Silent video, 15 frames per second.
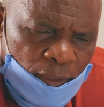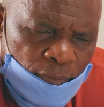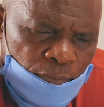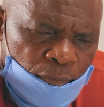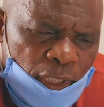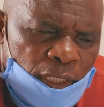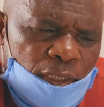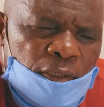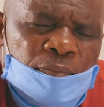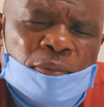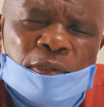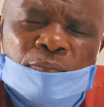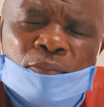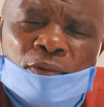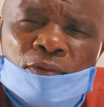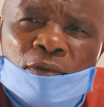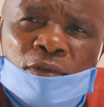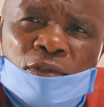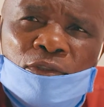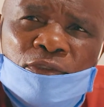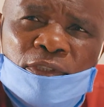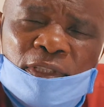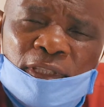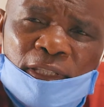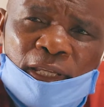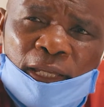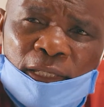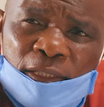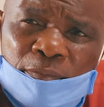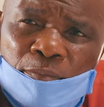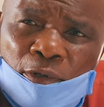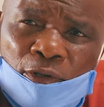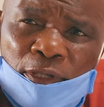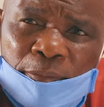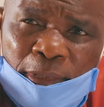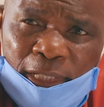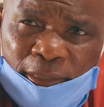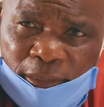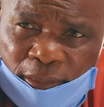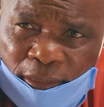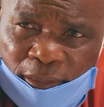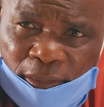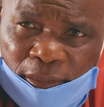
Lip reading: many people lost their employment